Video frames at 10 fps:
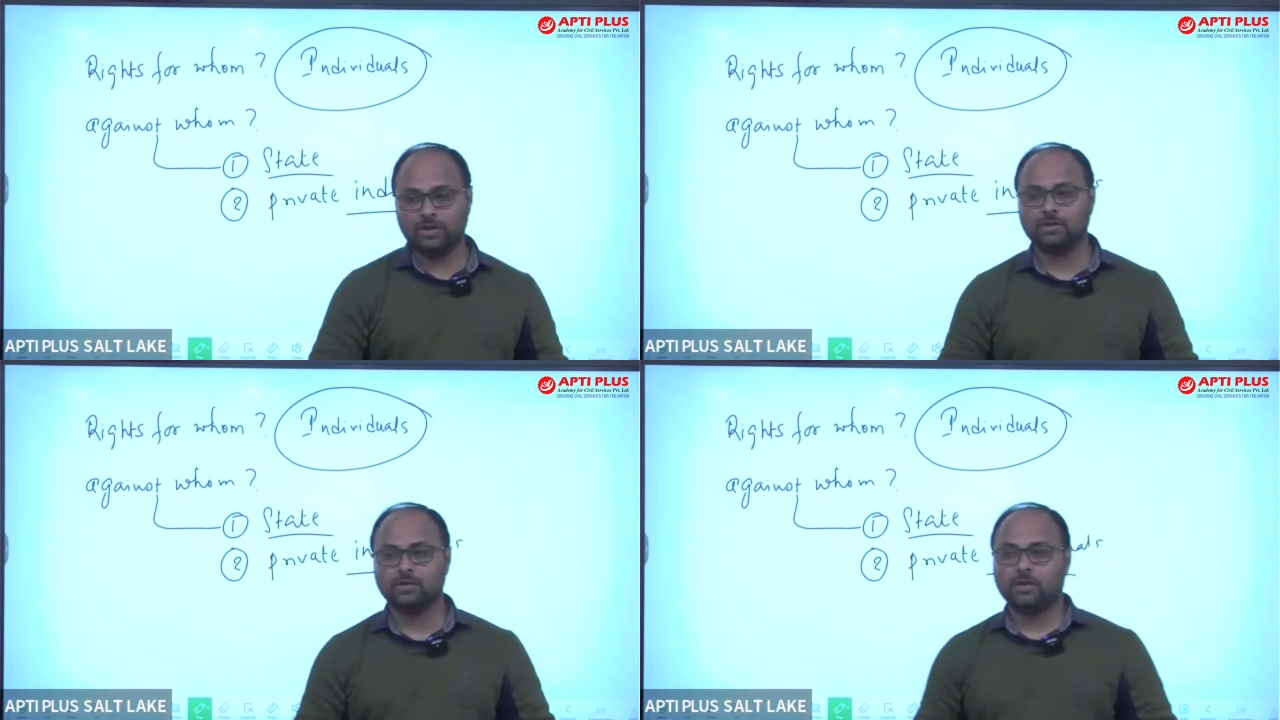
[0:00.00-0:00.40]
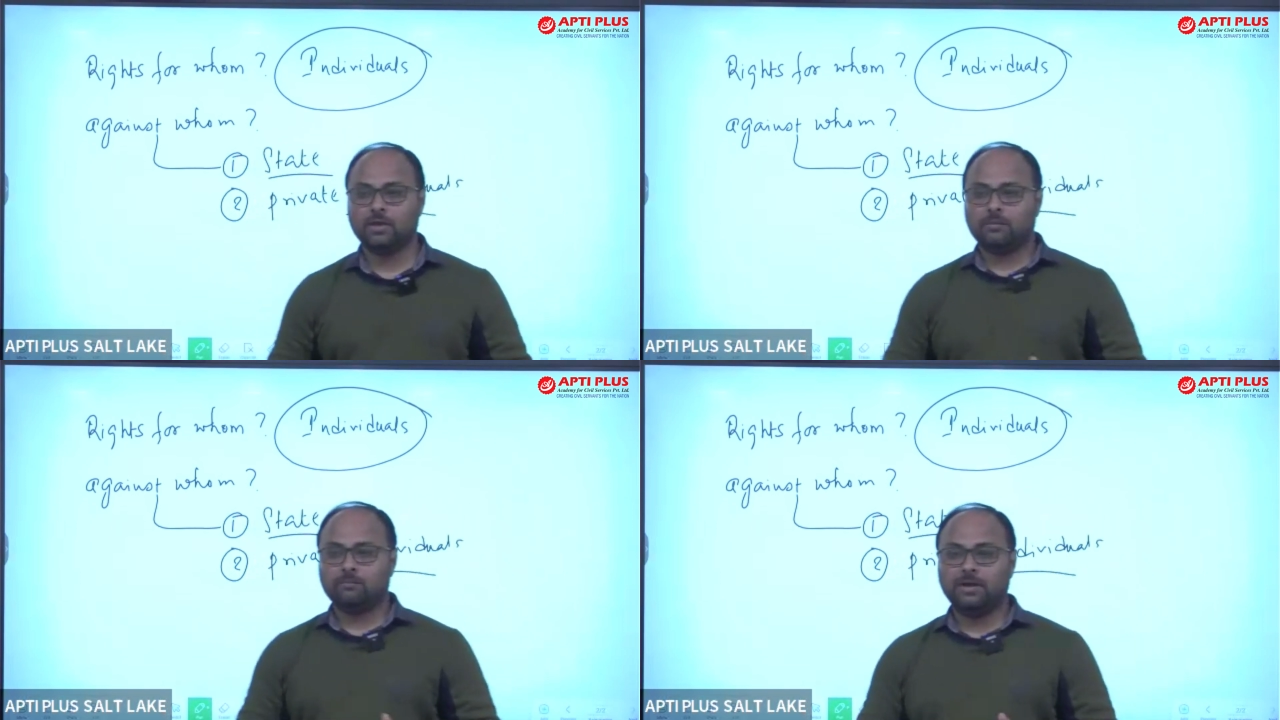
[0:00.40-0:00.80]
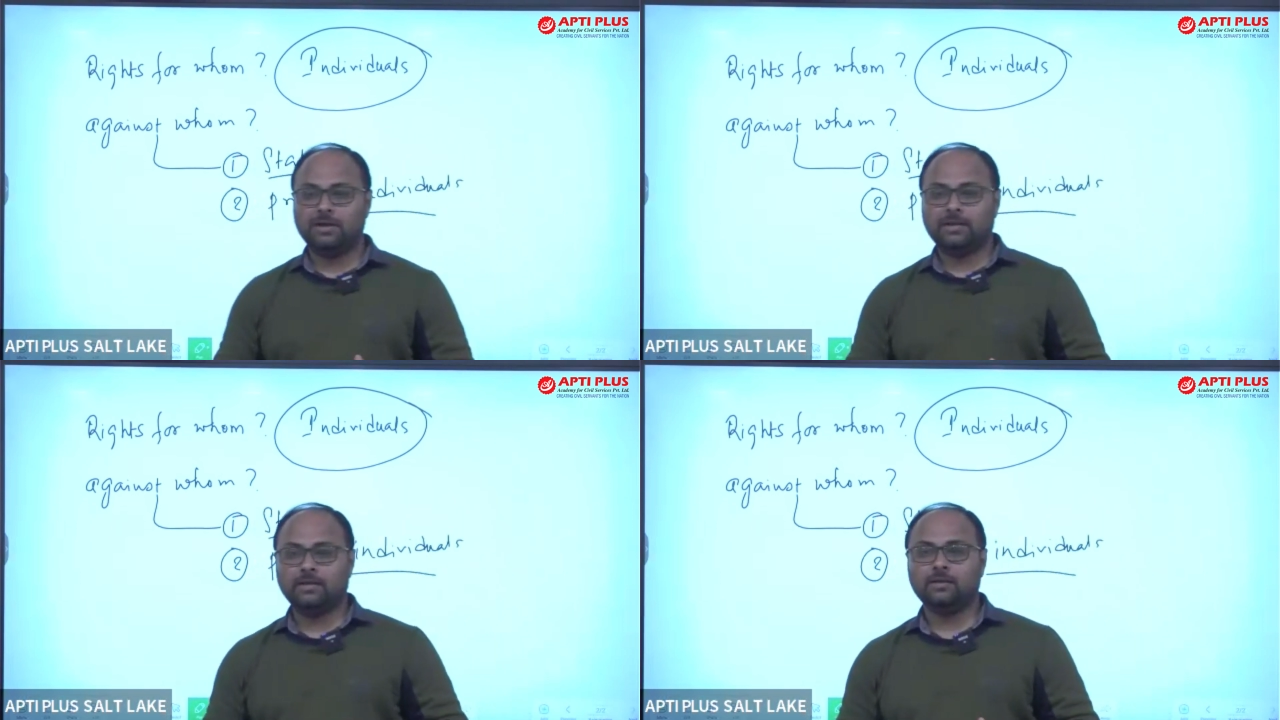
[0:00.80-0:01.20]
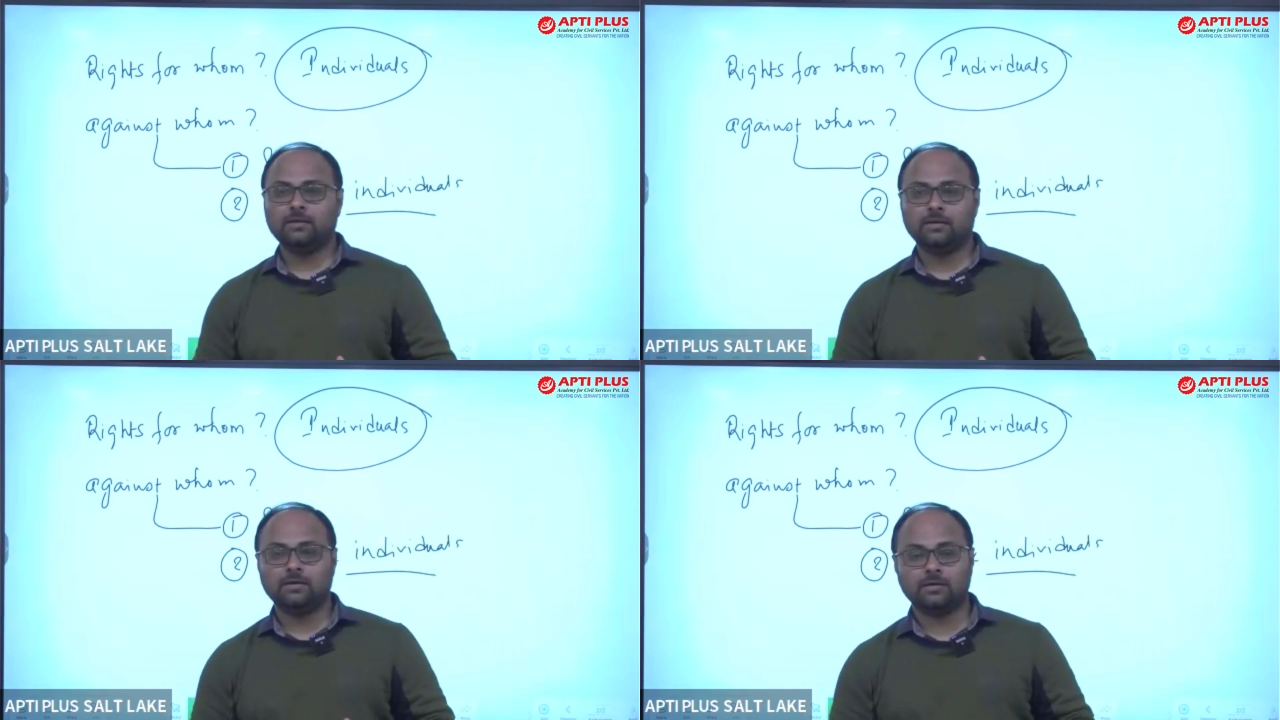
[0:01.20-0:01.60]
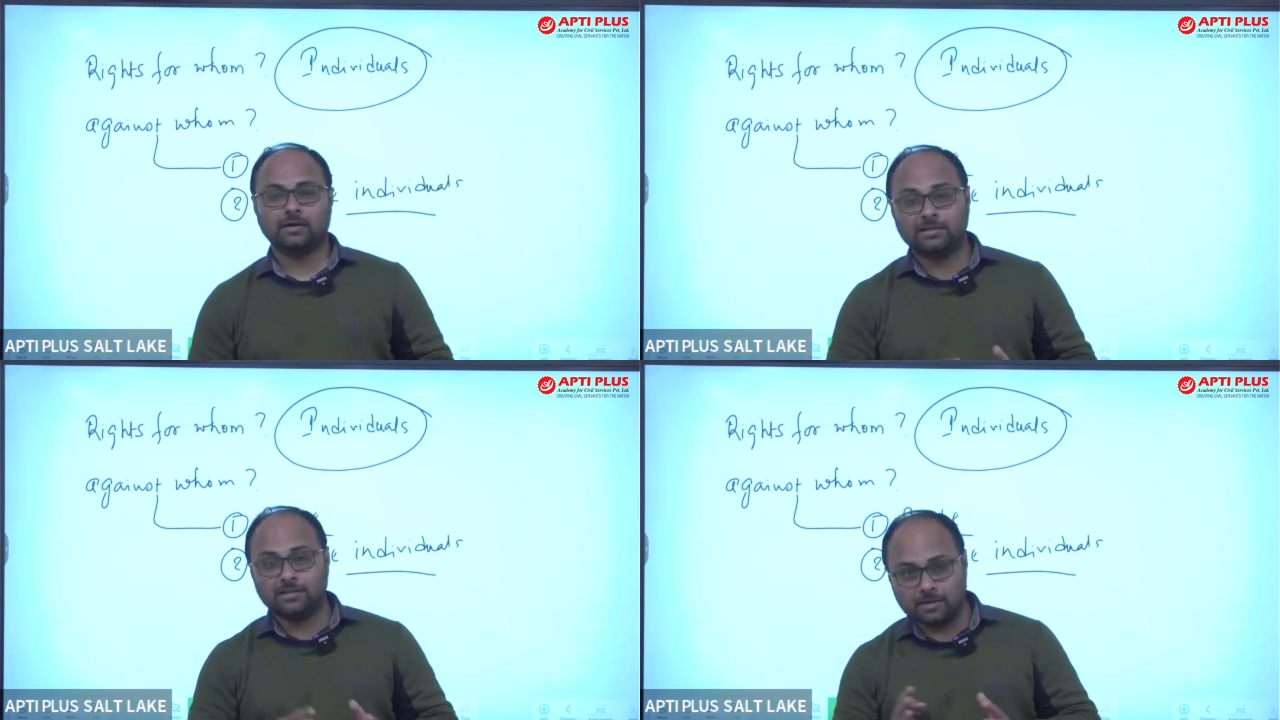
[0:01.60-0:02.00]
here, multi
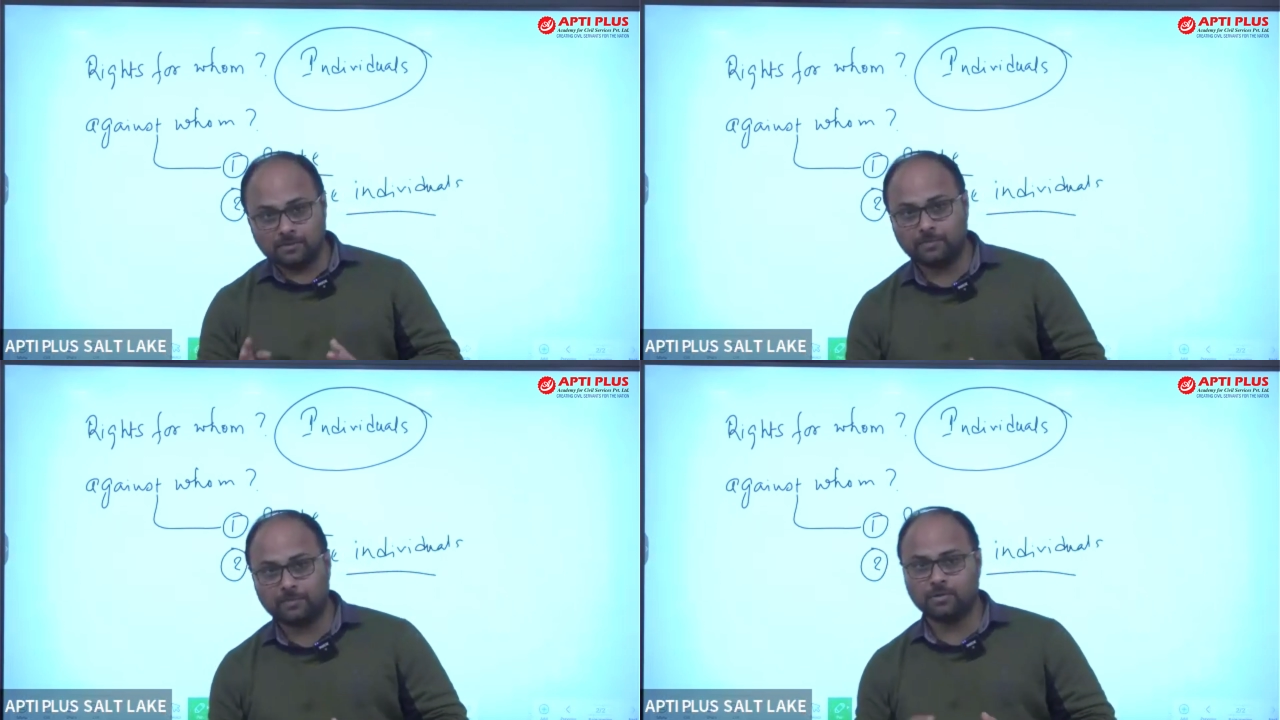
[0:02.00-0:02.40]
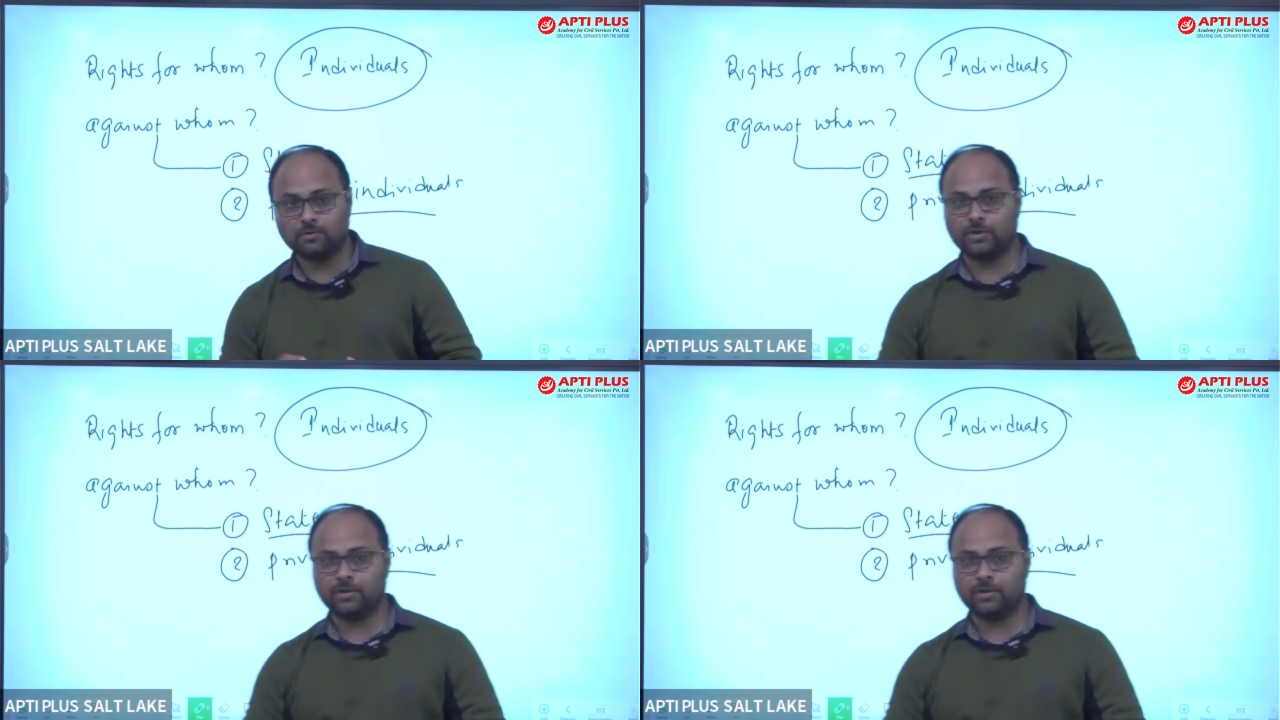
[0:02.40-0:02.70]
cultural people over